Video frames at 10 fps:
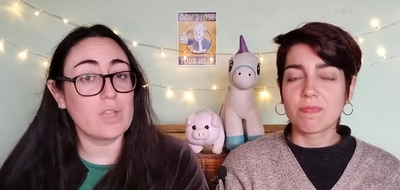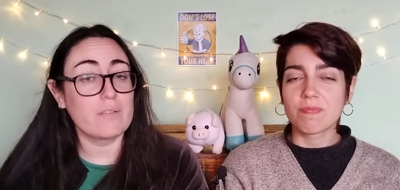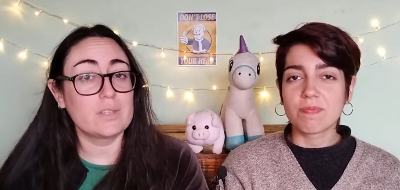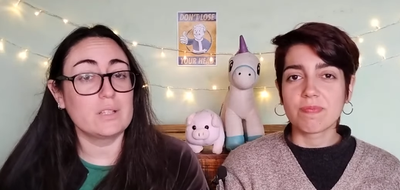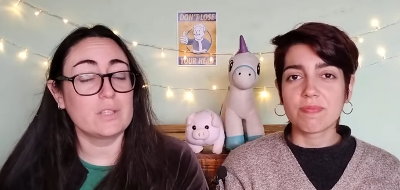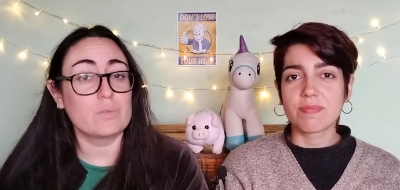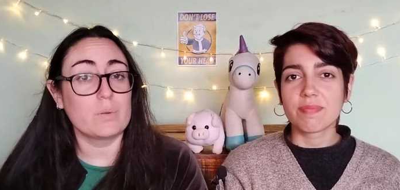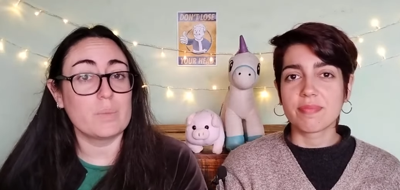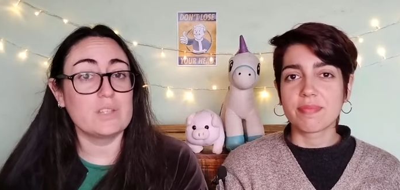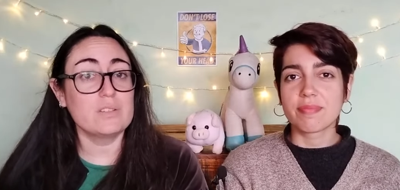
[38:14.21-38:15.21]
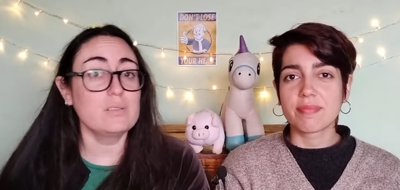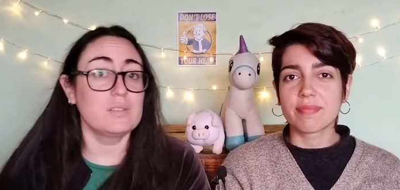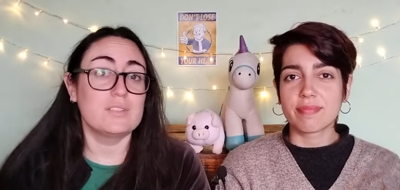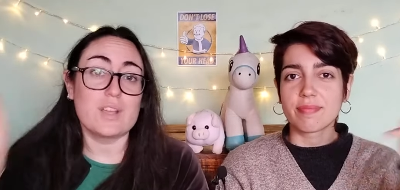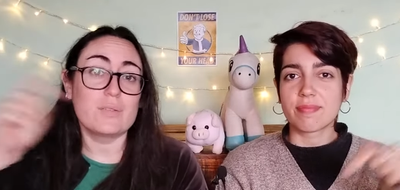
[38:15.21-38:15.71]
Speaker 1: Also, you have the link to our
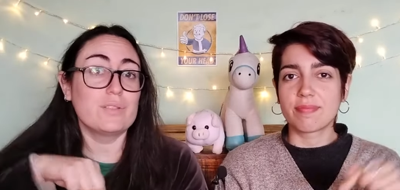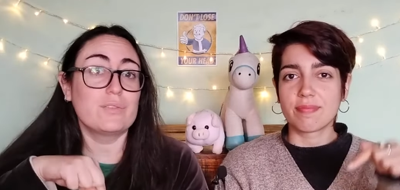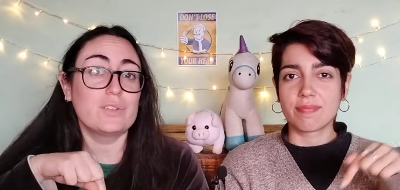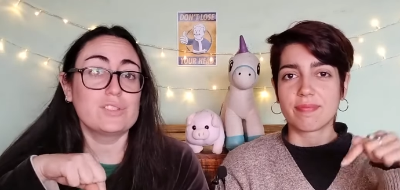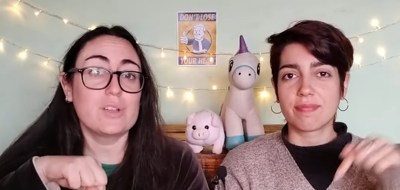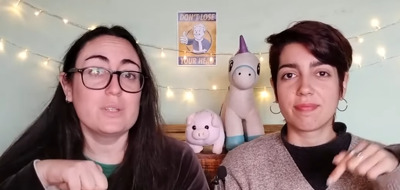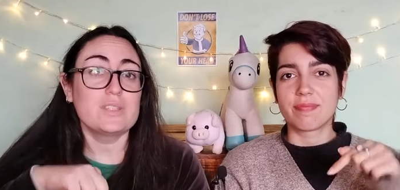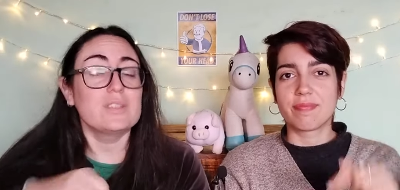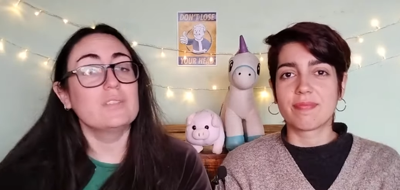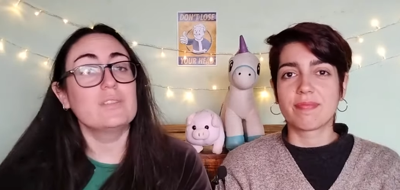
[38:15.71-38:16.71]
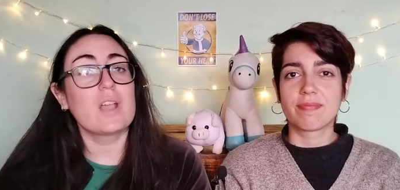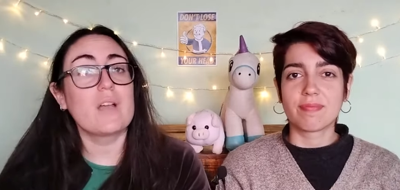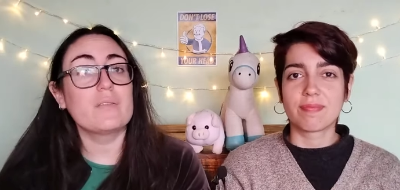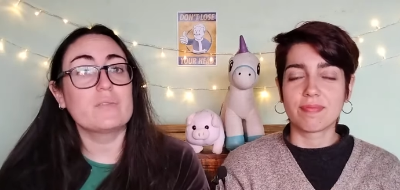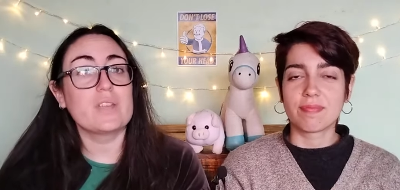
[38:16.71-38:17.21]
Patreon down in the first comment, and
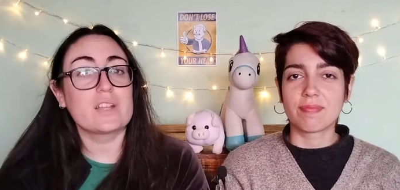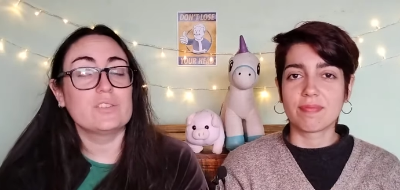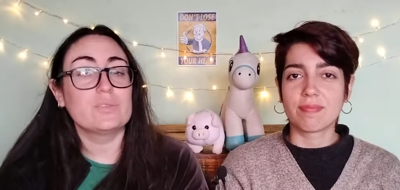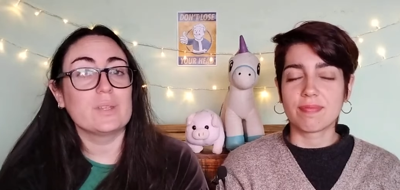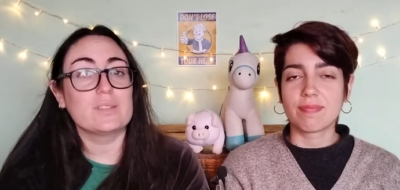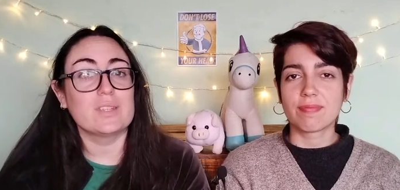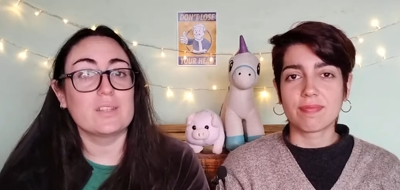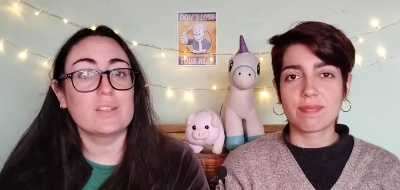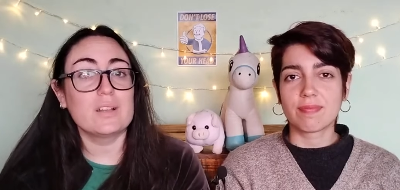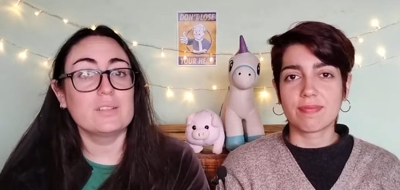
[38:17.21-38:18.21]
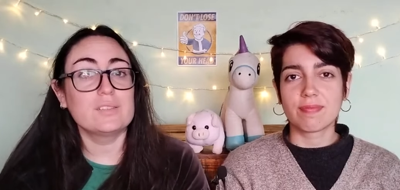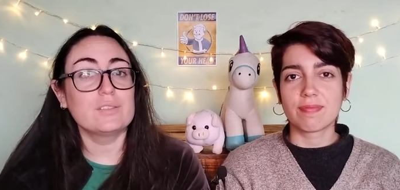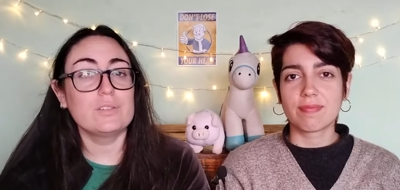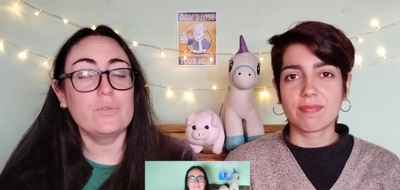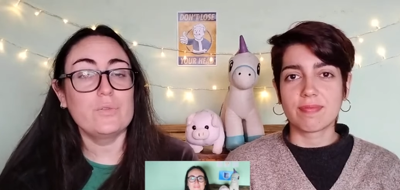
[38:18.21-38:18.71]
there you have our reactions with extended
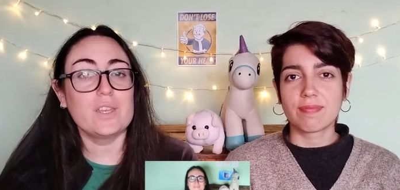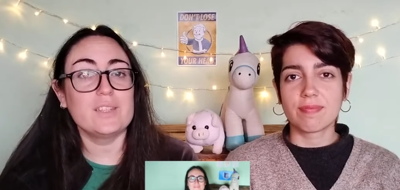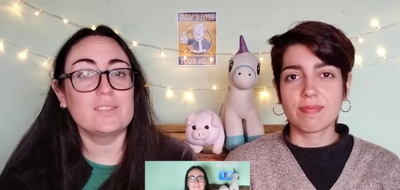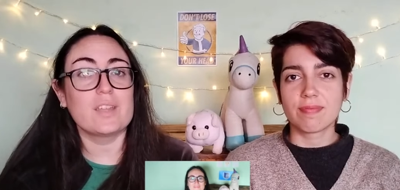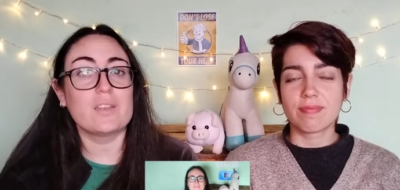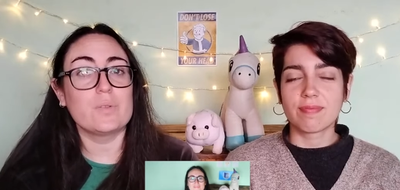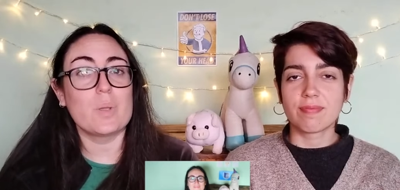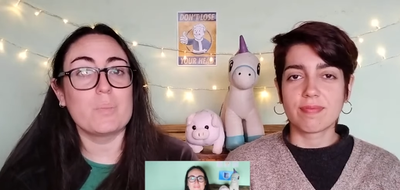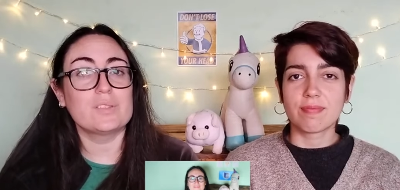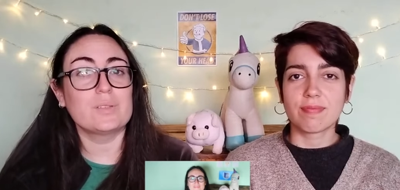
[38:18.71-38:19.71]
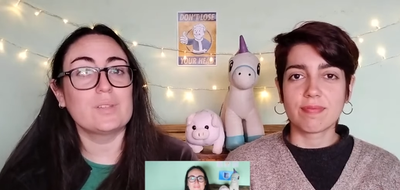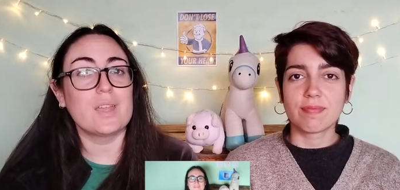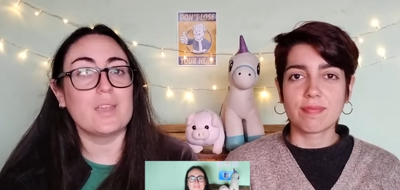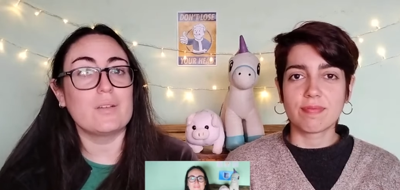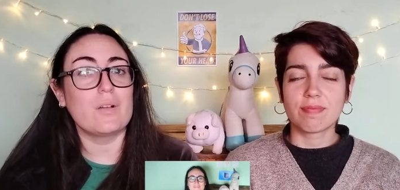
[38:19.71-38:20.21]
cuts, no fittings, and a few
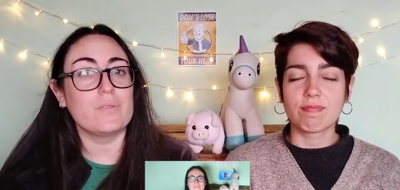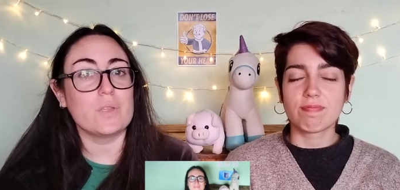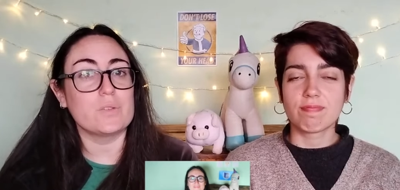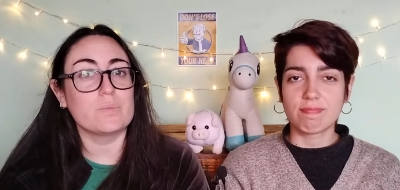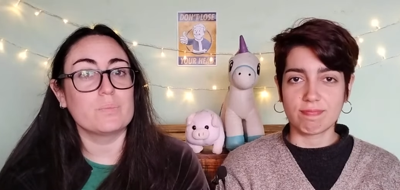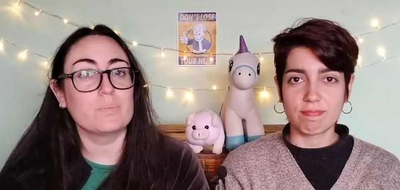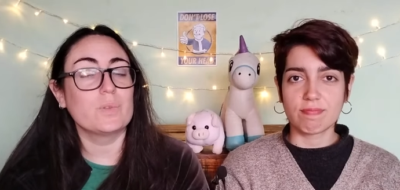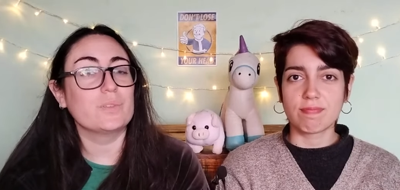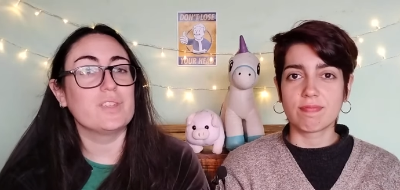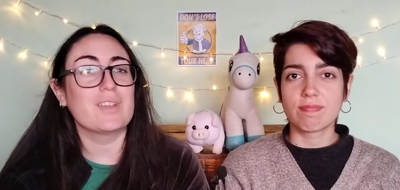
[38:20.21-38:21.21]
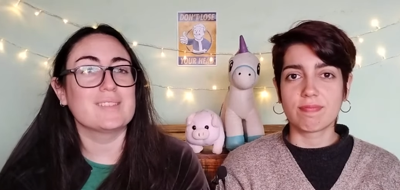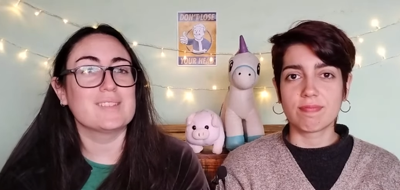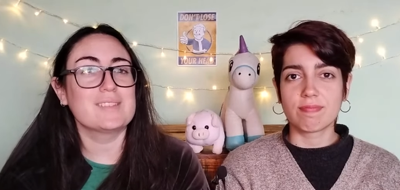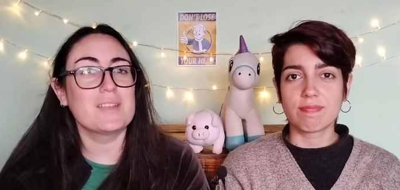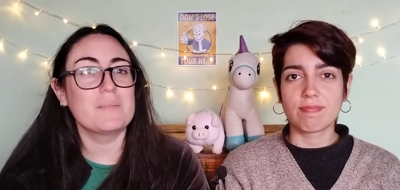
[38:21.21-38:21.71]
episodes ahead of YouTube. We'll see
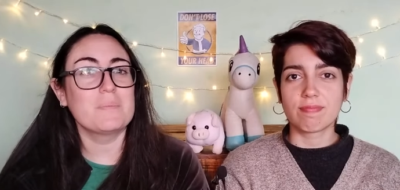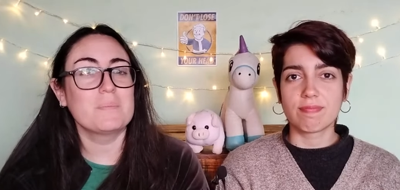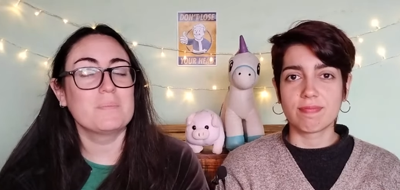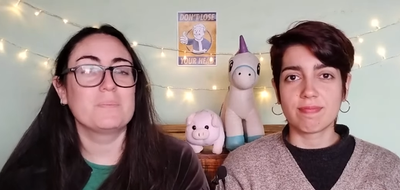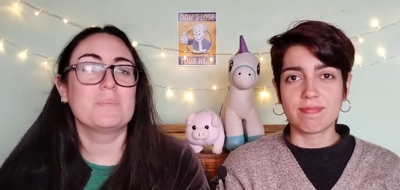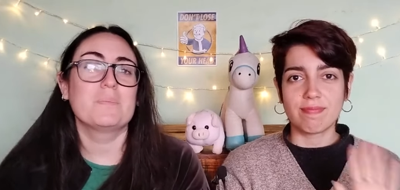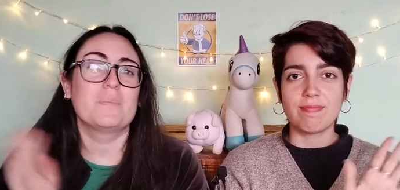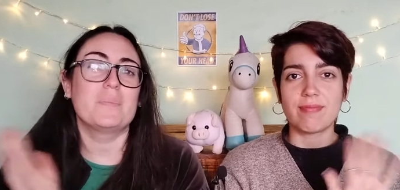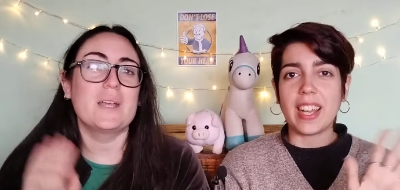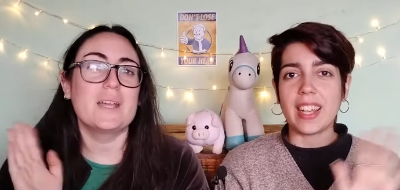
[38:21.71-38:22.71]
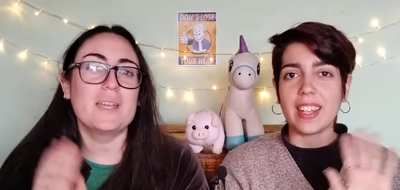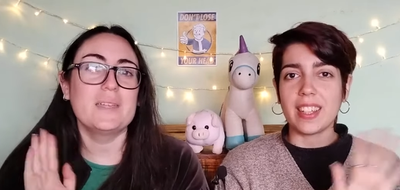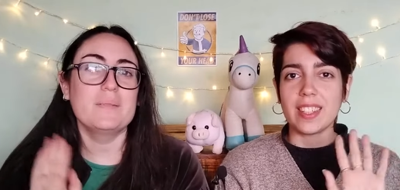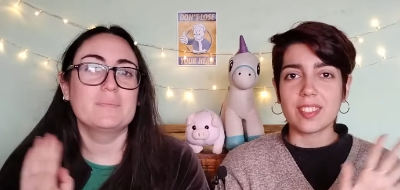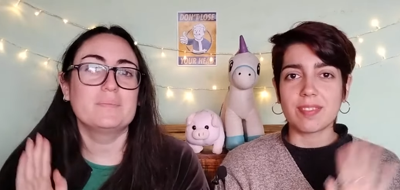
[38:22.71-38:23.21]
you guys next time.
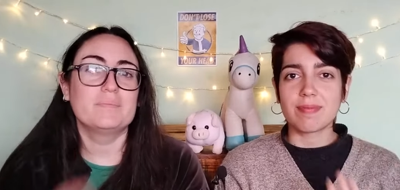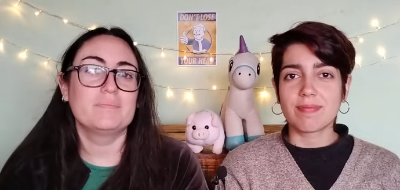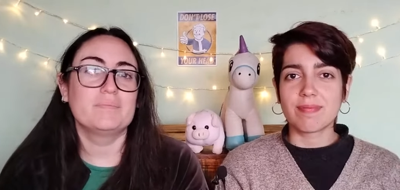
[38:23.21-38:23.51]
Bye!